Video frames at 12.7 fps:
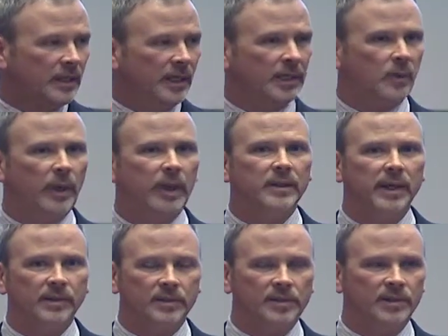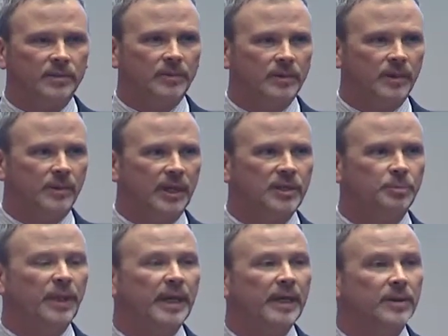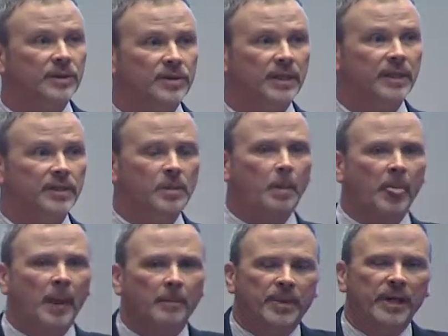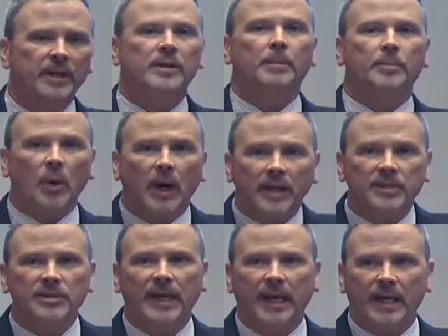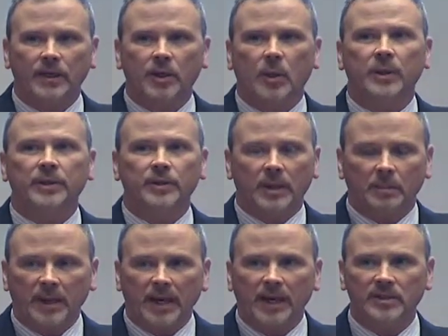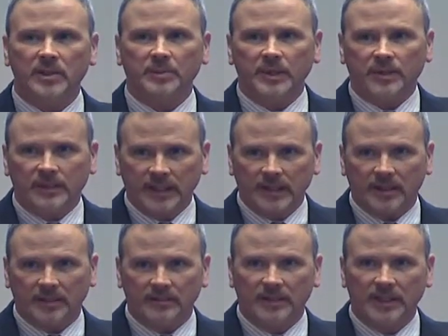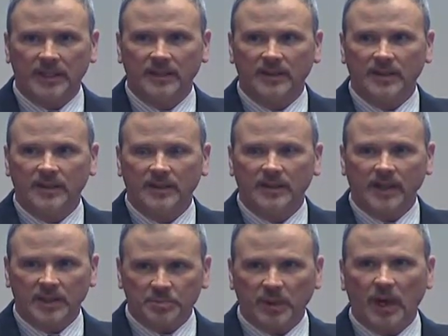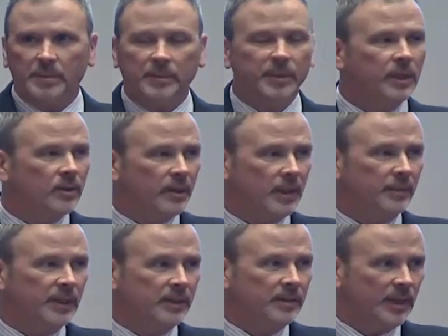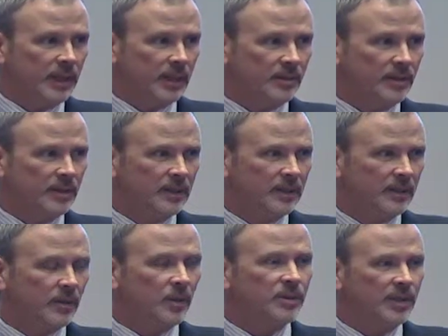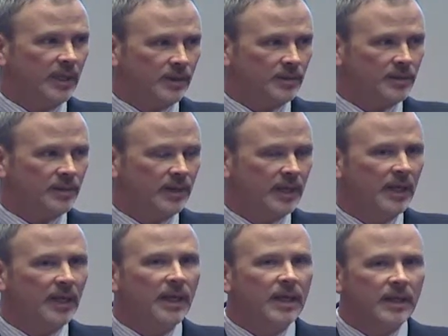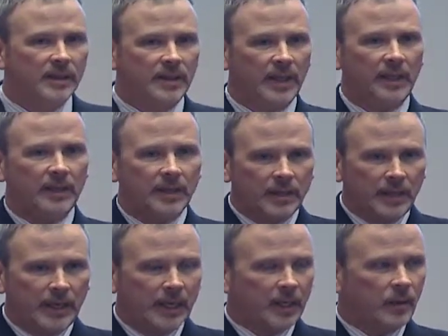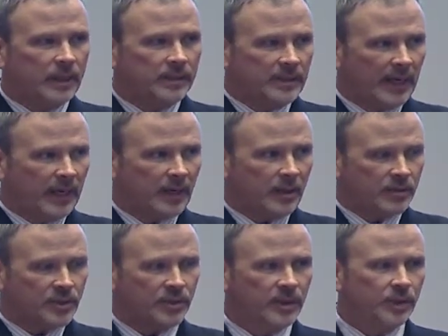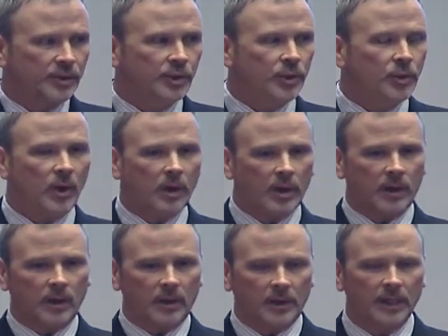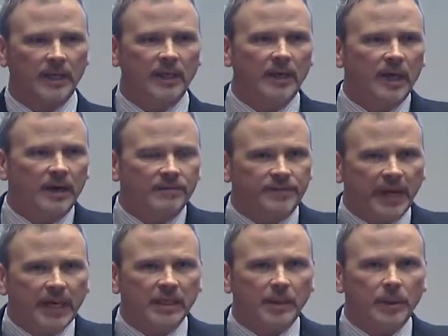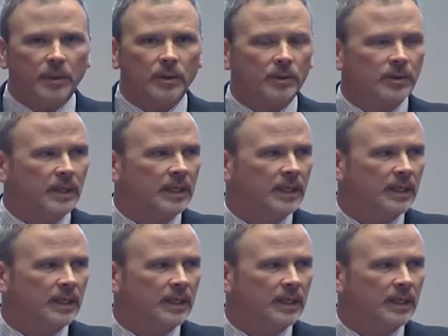And the way I like to explain this is pick the broadest category you can possibly think of. That's probably going to be tent or tents. Then narrow it down so that you are available